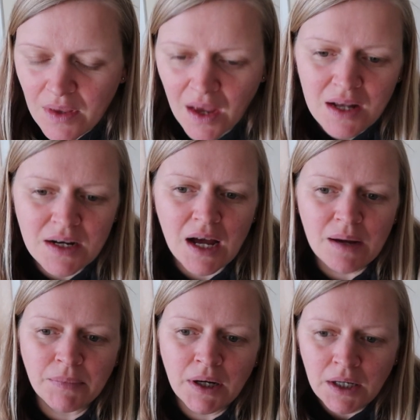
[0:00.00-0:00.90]
And
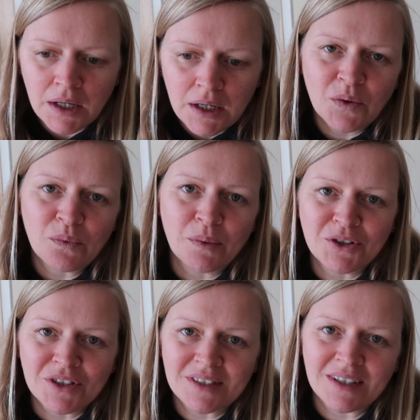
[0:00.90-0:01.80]
um, we were
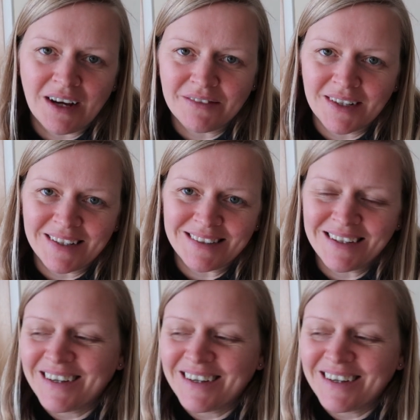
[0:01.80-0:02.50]
just having a little